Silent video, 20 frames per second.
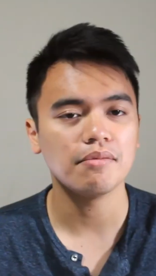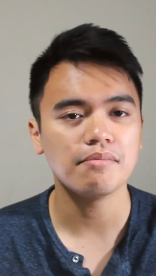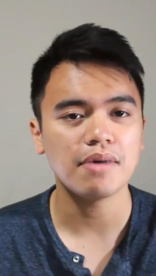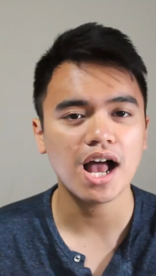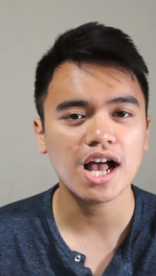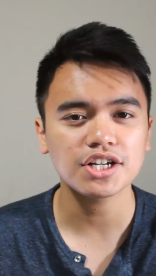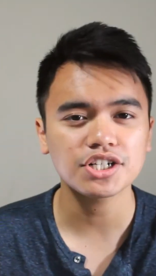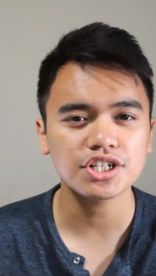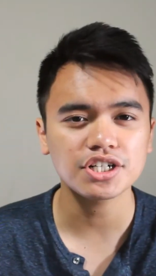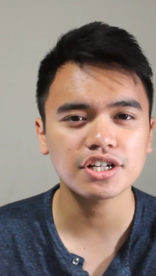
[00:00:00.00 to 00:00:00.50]

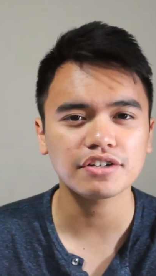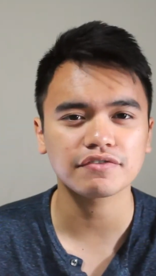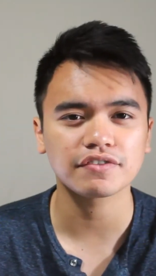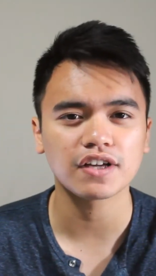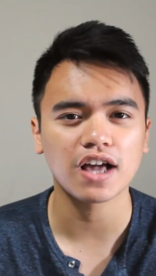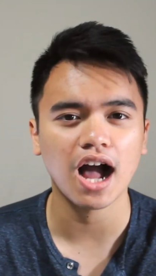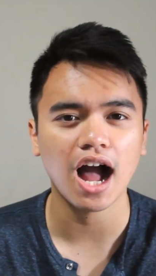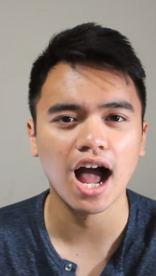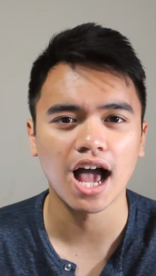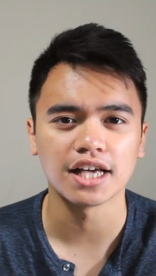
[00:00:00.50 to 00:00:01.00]
Imagine if
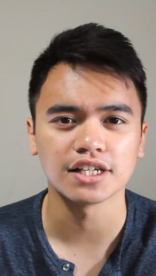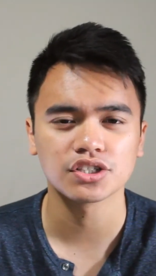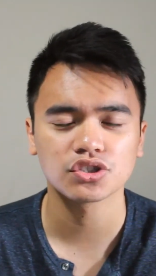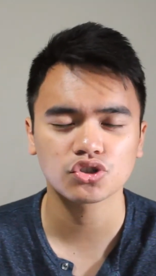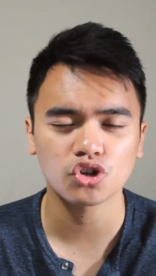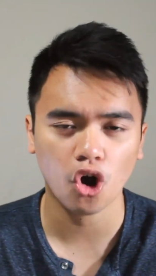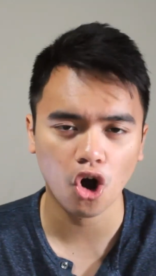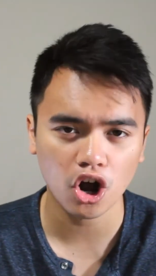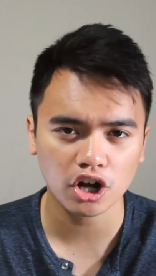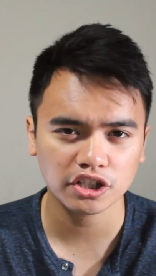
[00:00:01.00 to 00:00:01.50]
guys
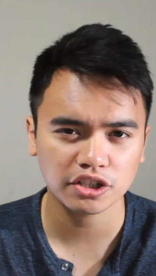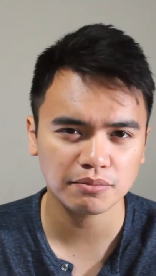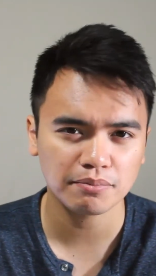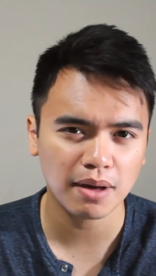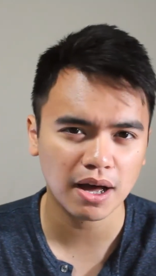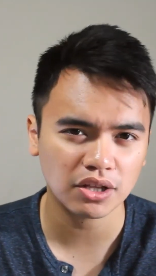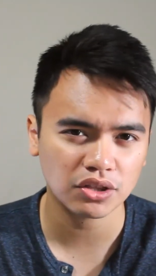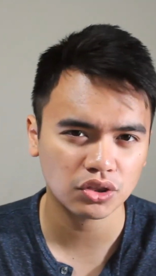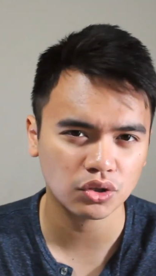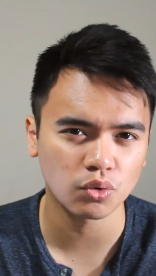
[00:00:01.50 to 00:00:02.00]
talked
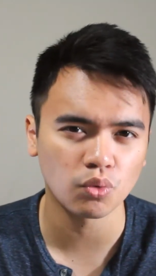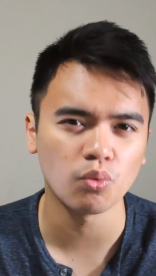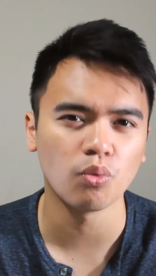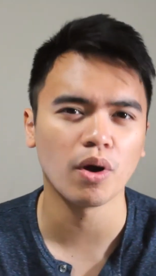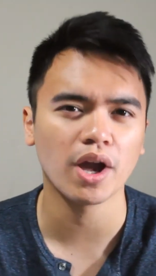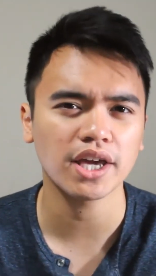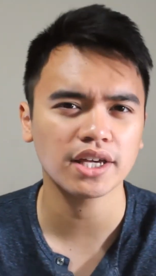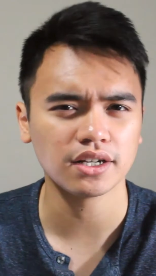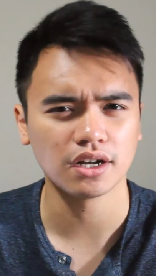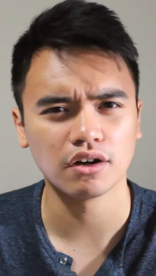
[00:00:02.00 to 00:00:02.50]
about the
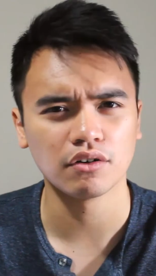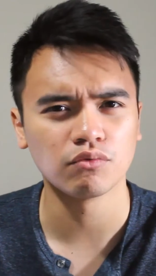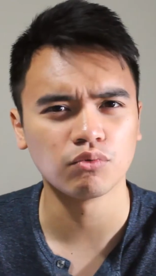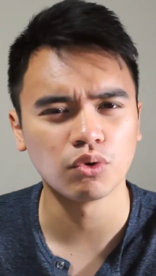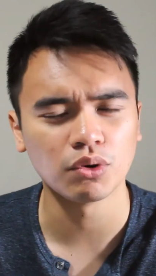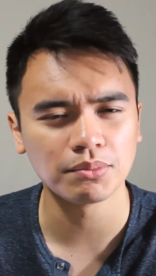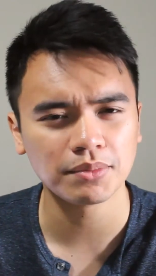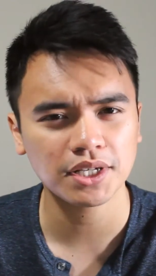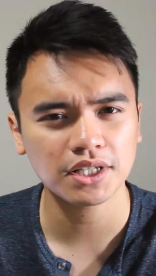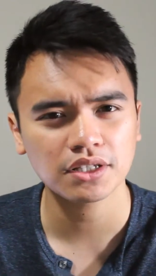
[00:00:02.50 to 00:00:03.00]
weight of
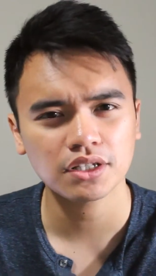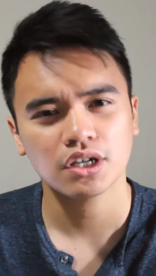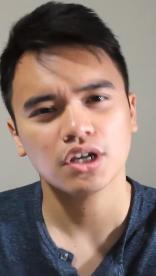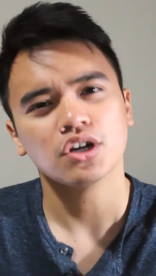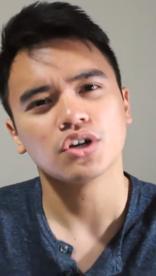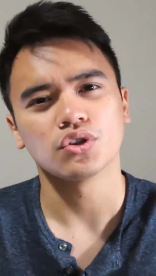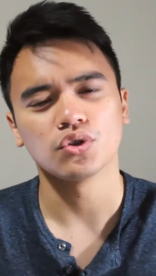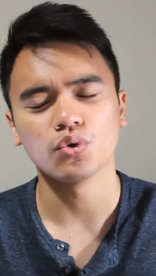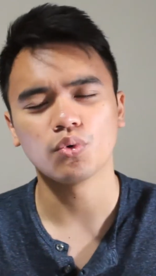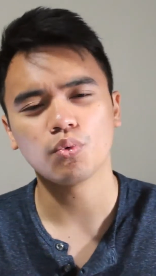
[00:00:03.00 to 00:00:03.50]
women
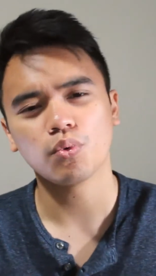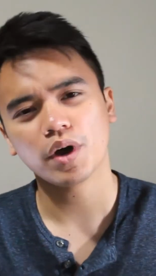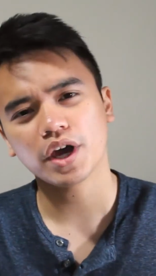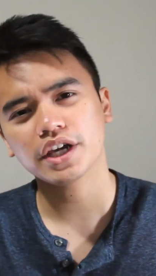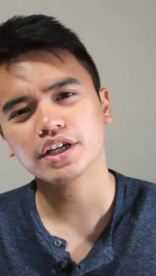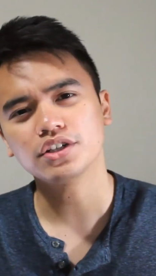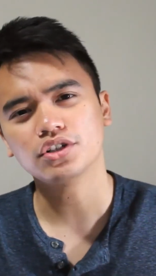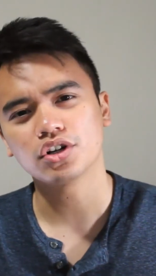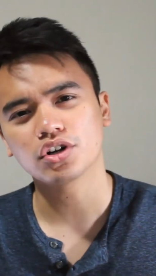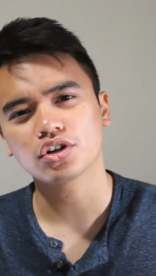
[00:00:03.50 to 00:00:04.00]
the
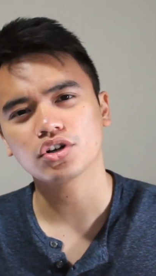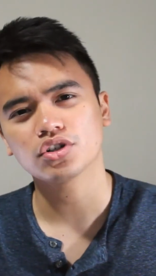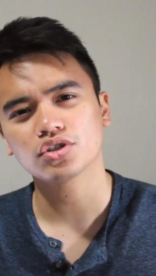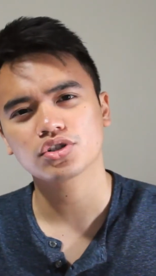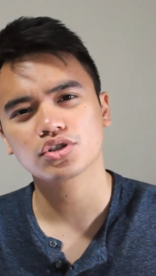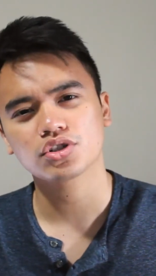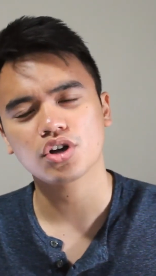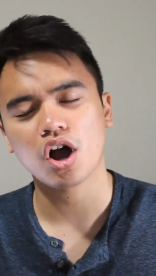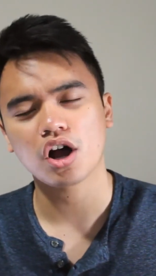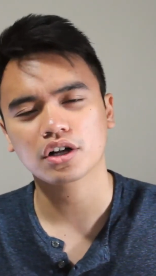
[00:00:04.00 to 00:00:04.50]
way
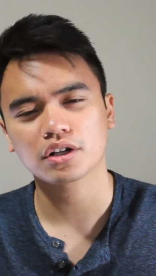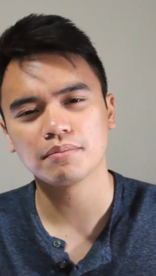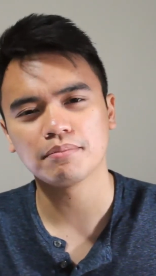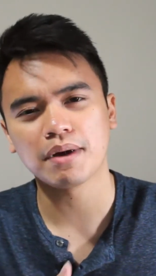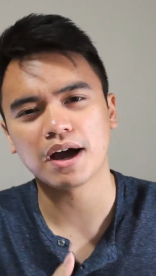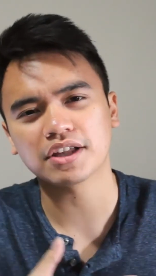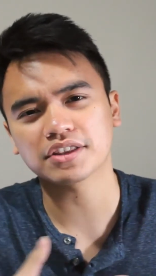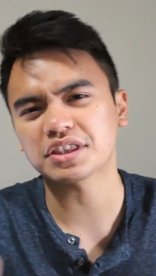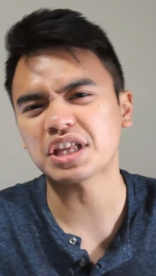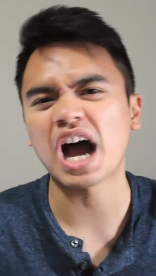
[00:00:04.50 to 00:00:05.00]
girls talk
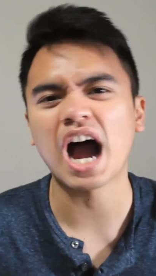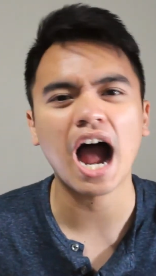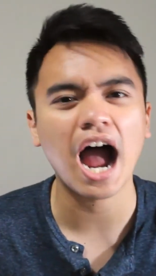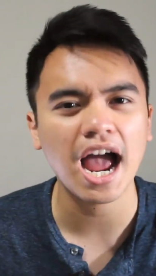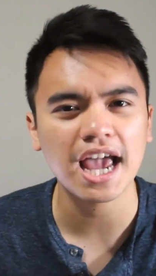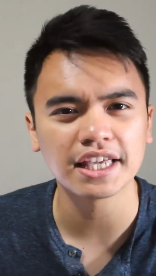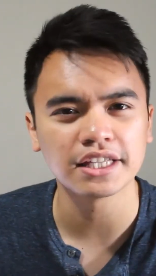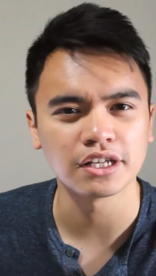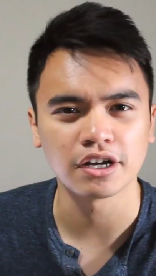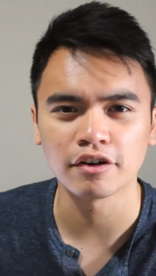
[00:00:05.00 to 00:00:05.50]
about the
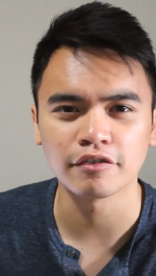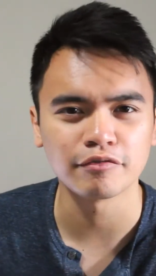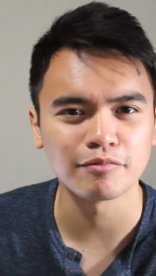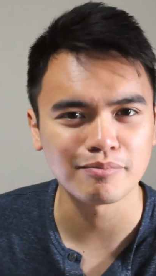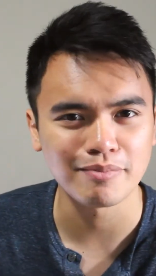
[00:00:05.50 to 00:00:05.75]
height of